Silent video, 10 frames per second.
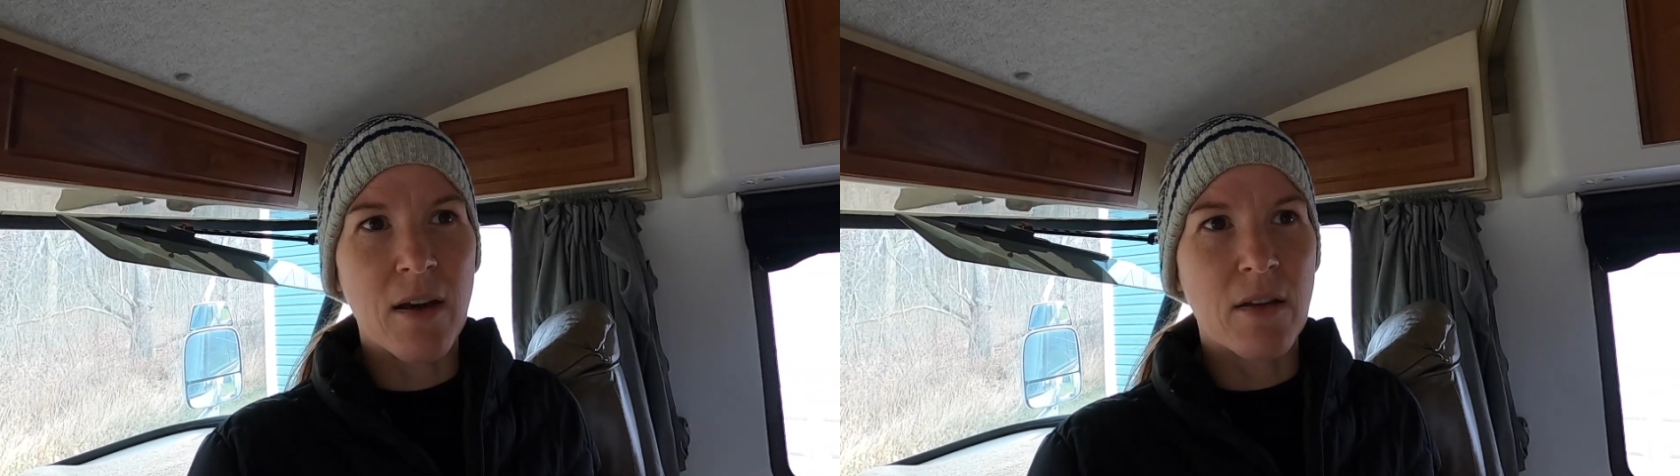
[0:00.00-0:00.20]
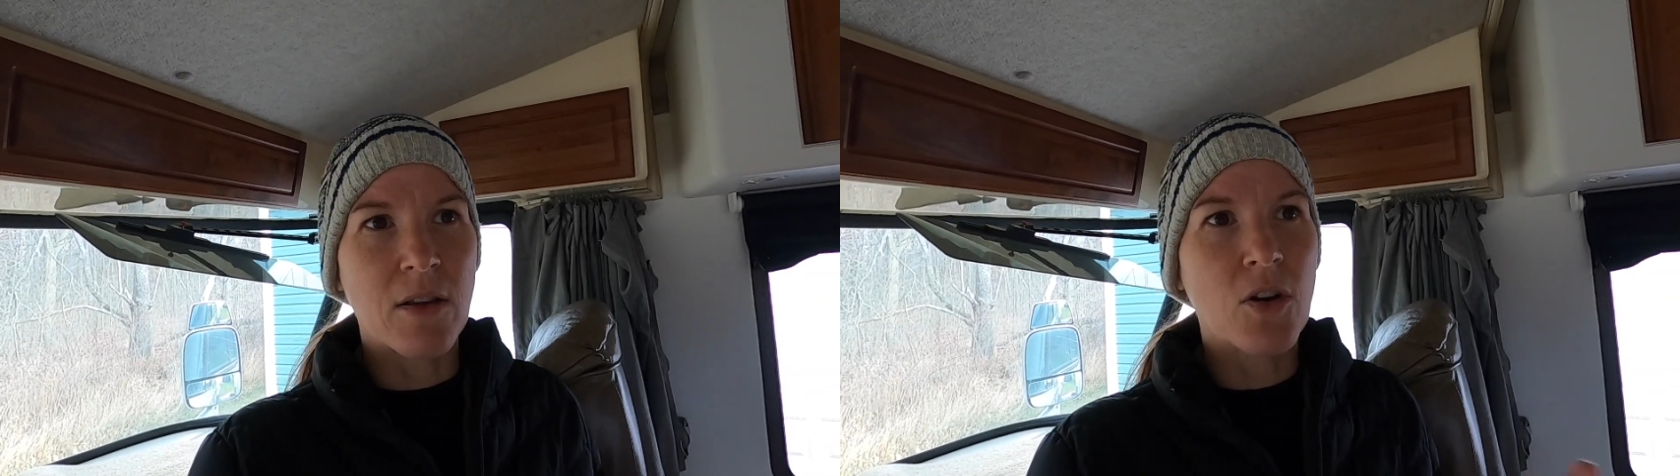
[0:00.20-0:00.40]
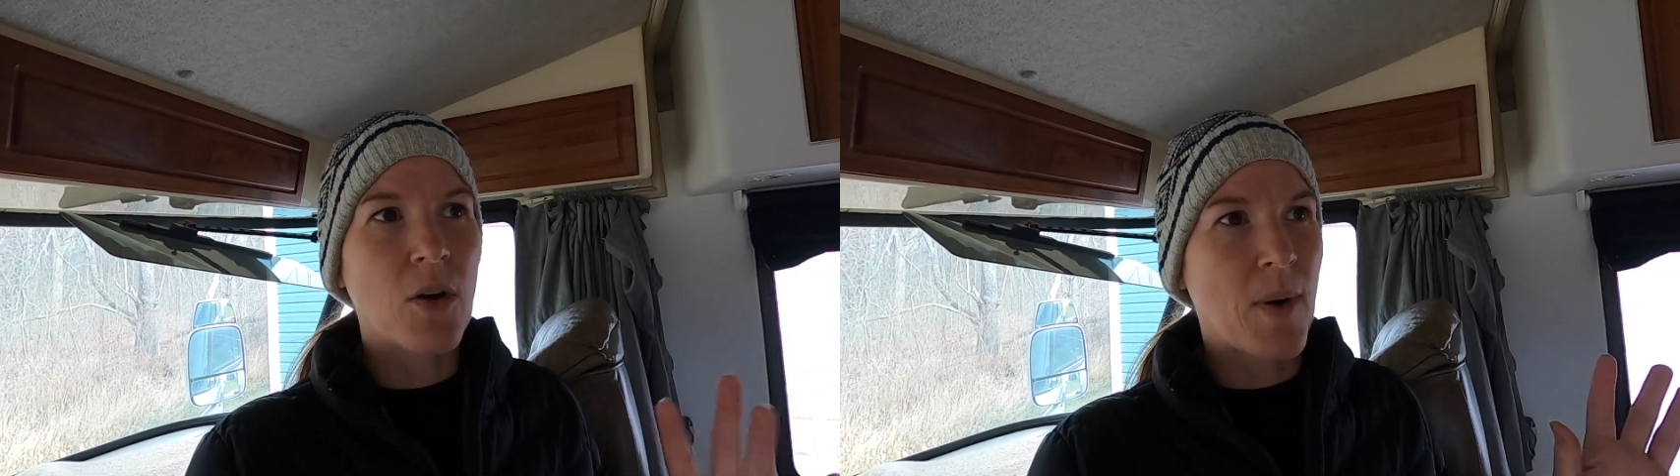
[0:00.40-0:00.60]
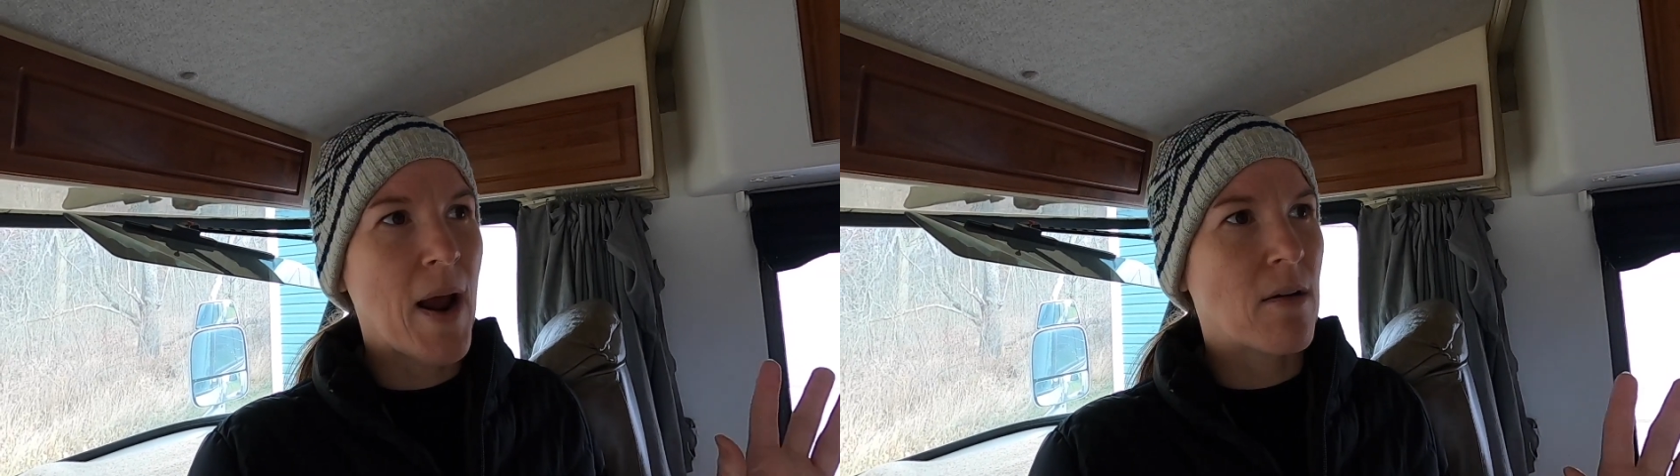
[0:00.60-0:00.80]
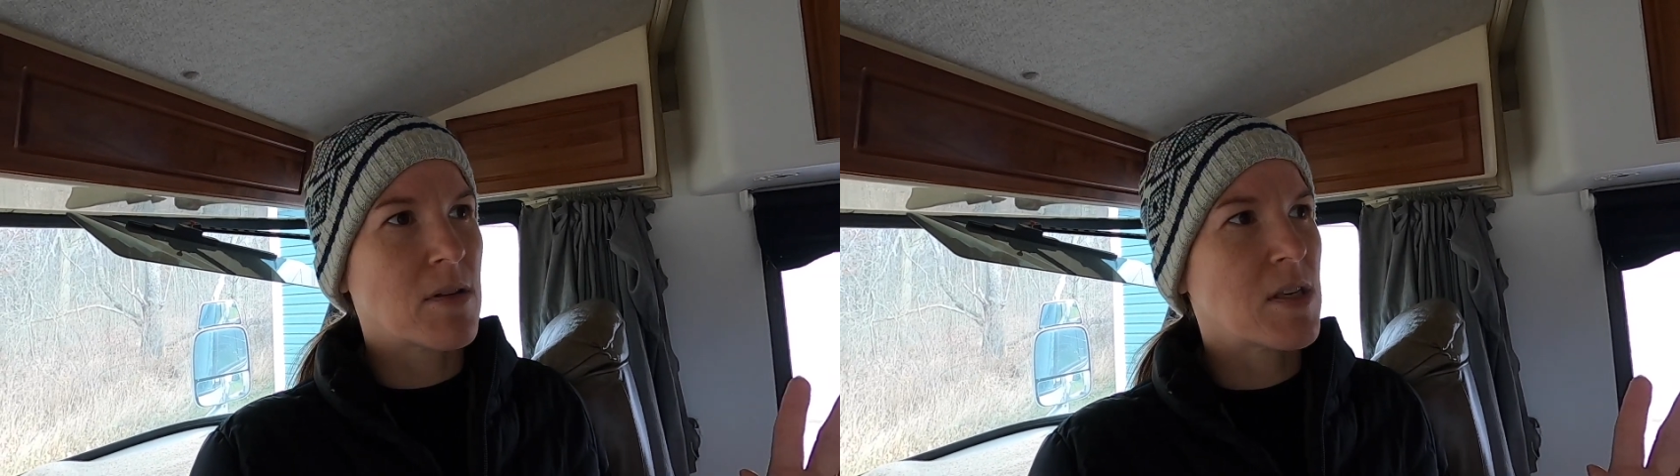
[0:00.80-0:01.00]
of look
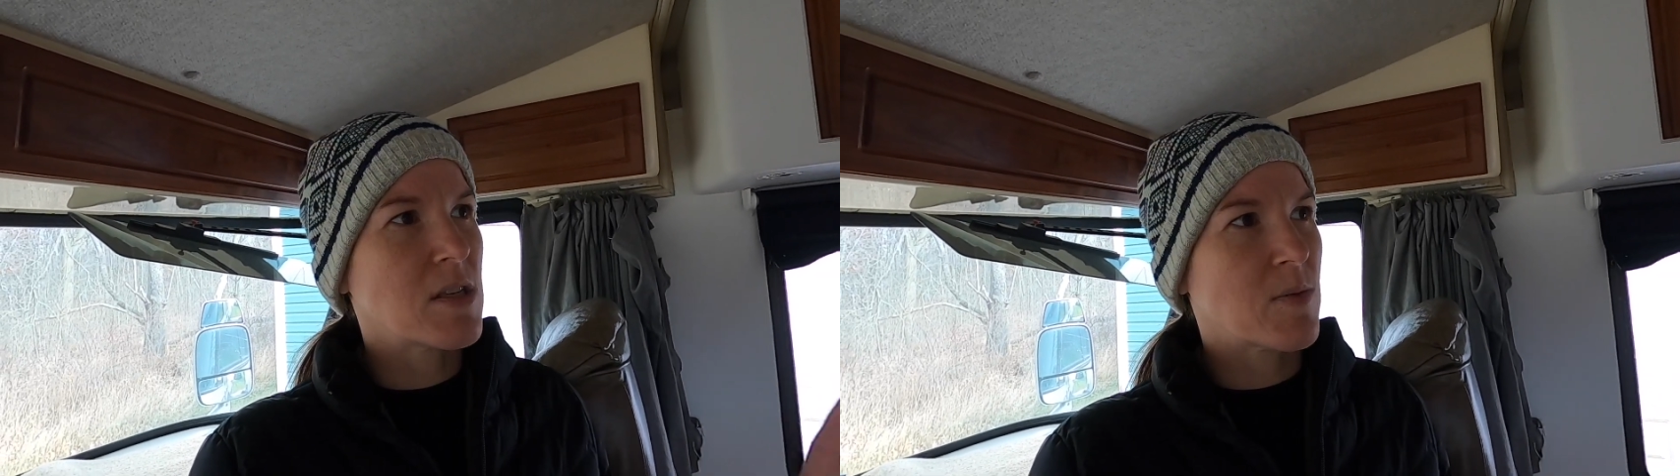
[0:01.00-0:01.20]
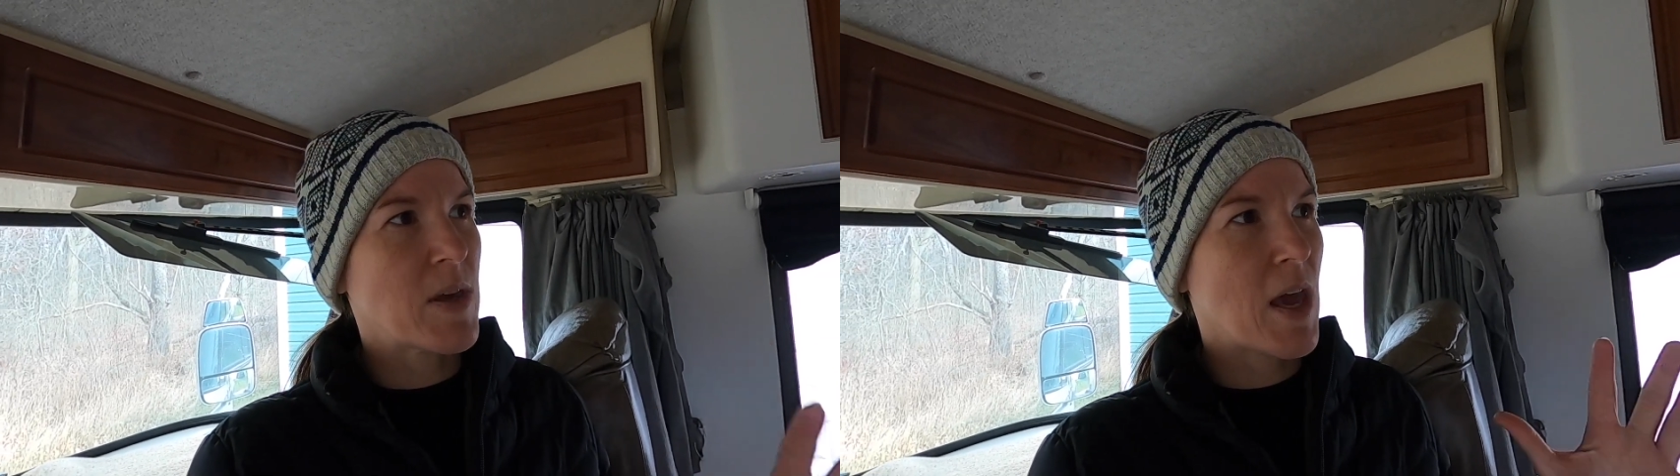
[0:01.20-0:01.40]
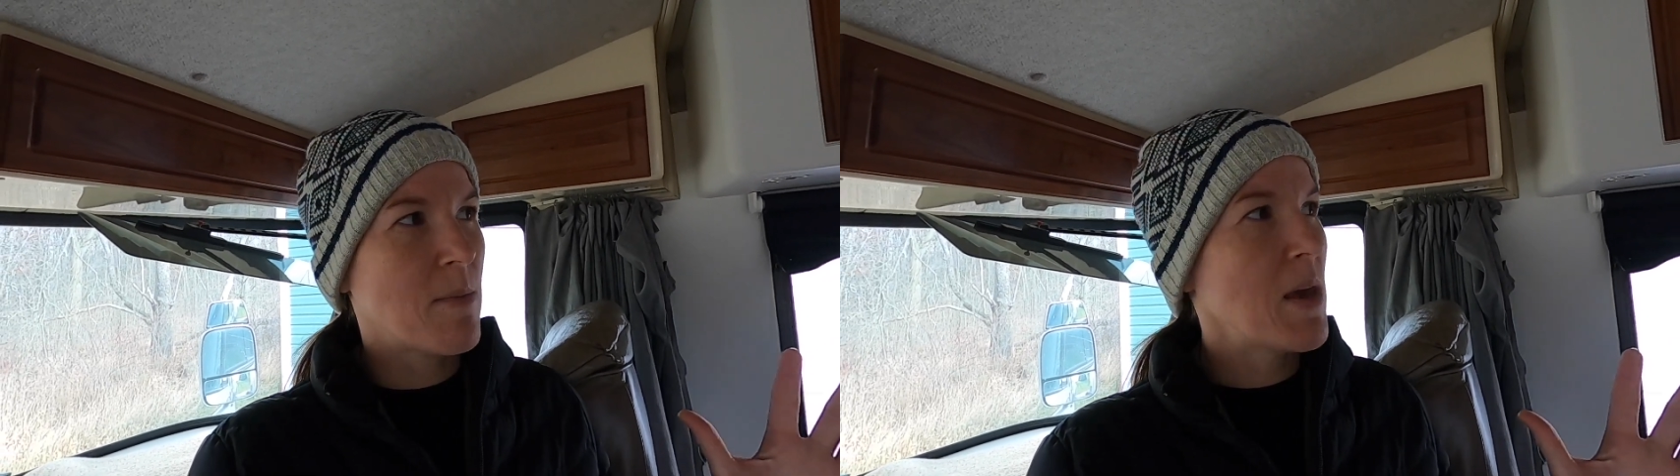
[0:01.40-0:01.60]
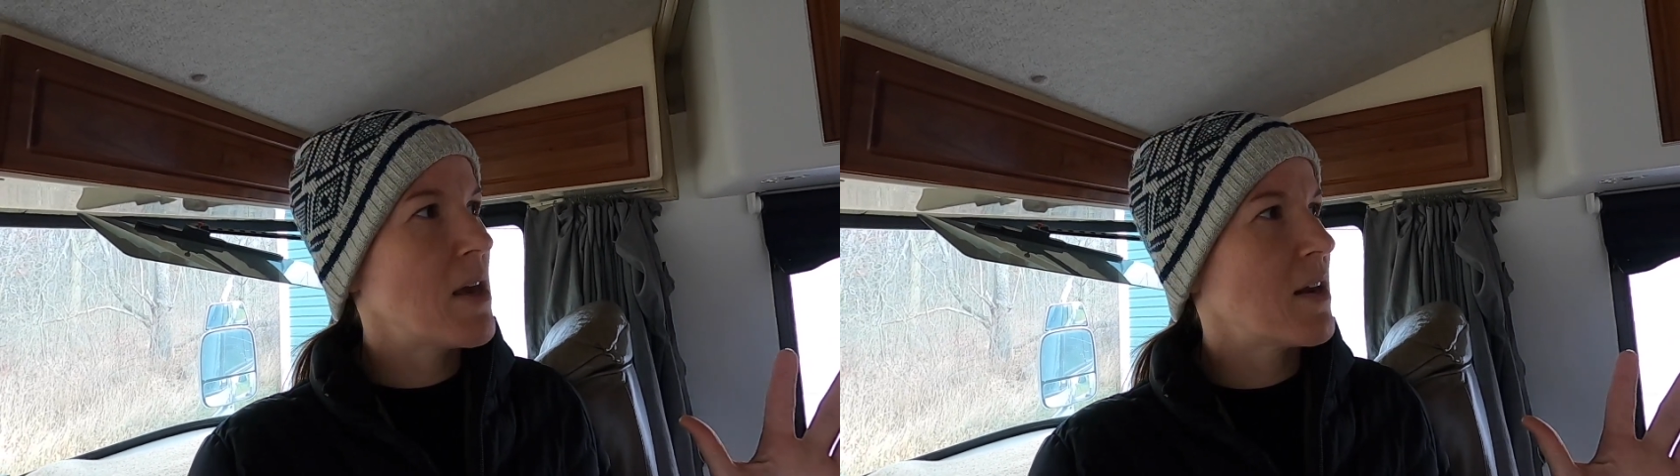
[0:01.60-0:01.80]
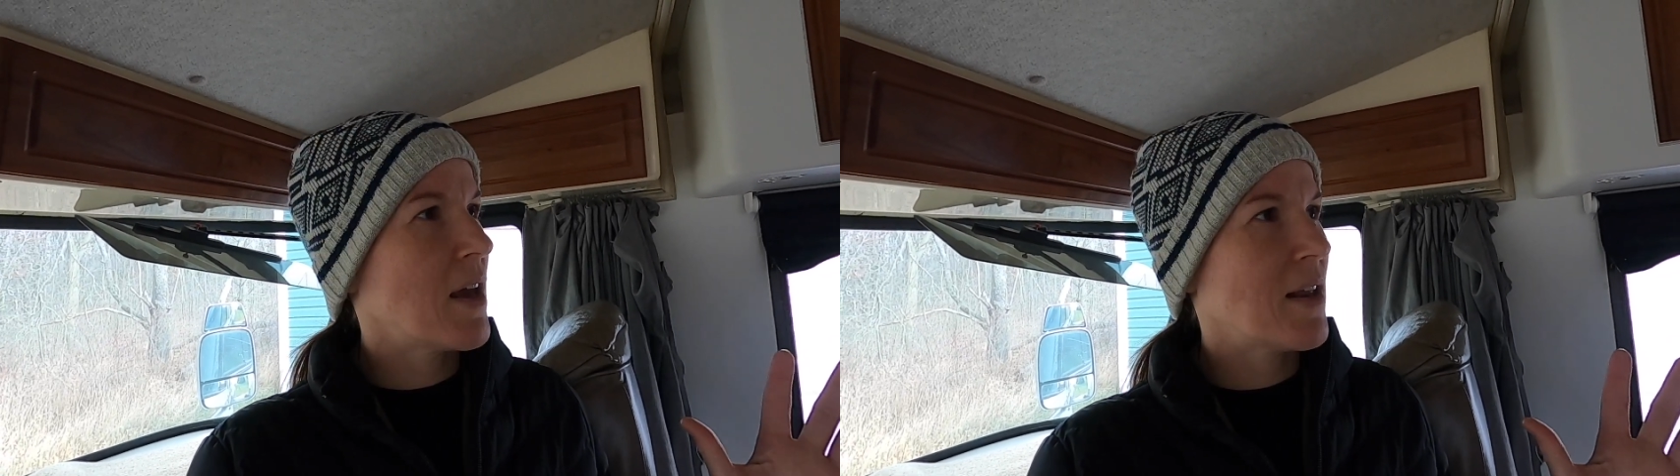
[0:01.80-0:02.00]
around since we came
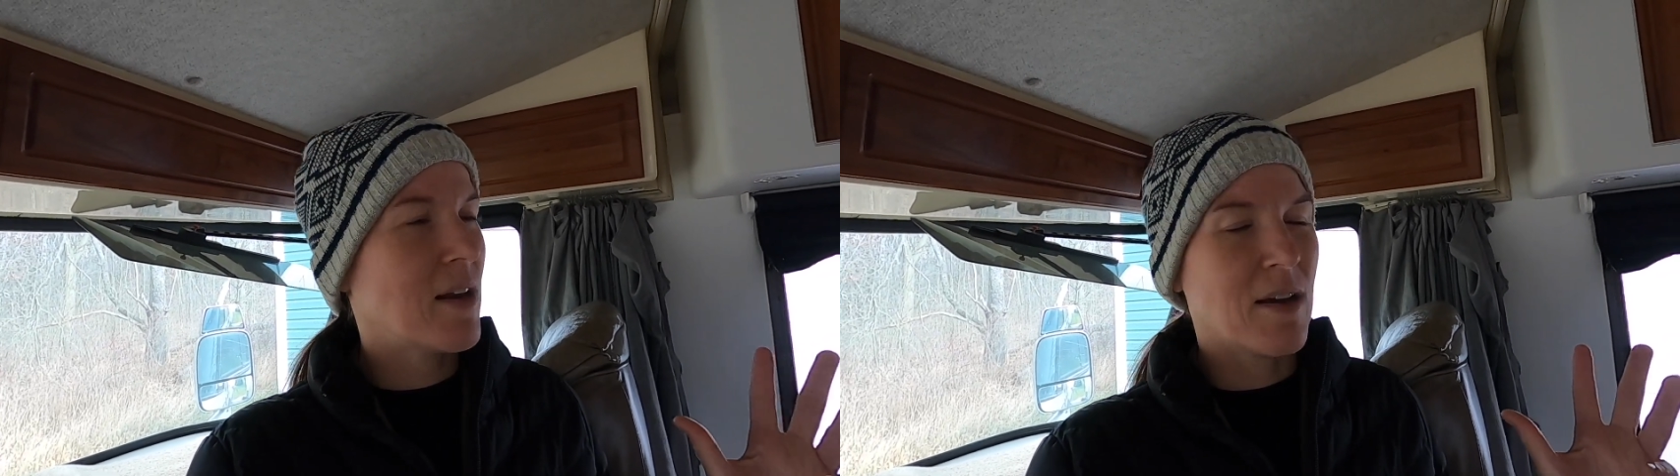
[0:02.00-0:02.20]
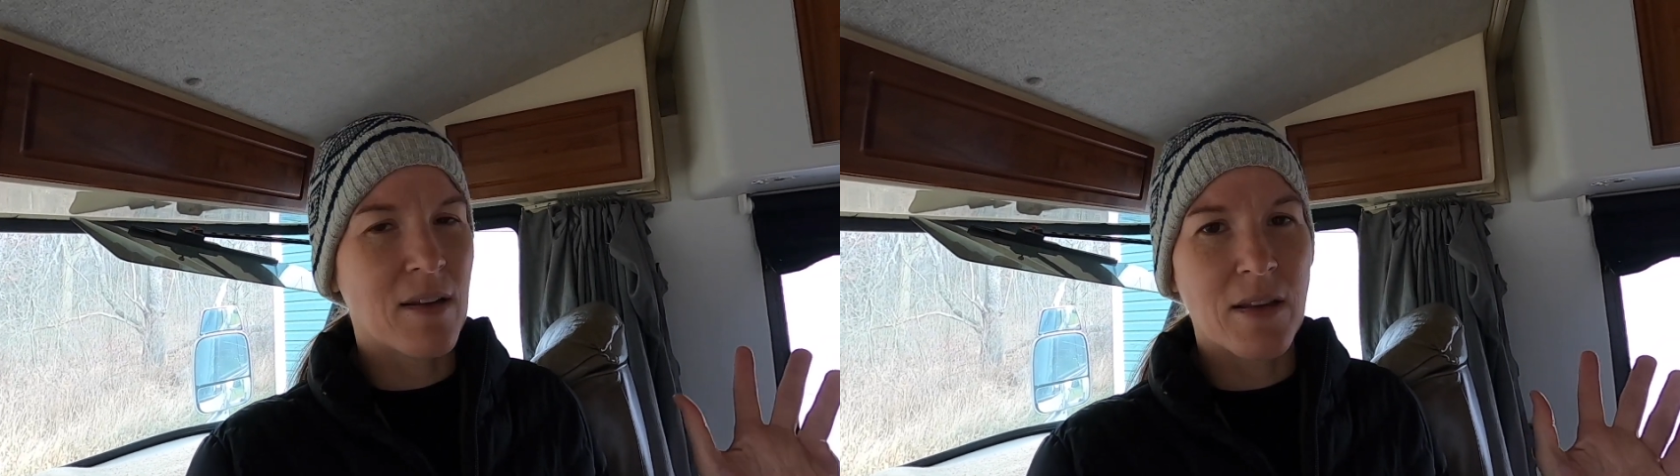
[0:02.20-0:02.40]
in, and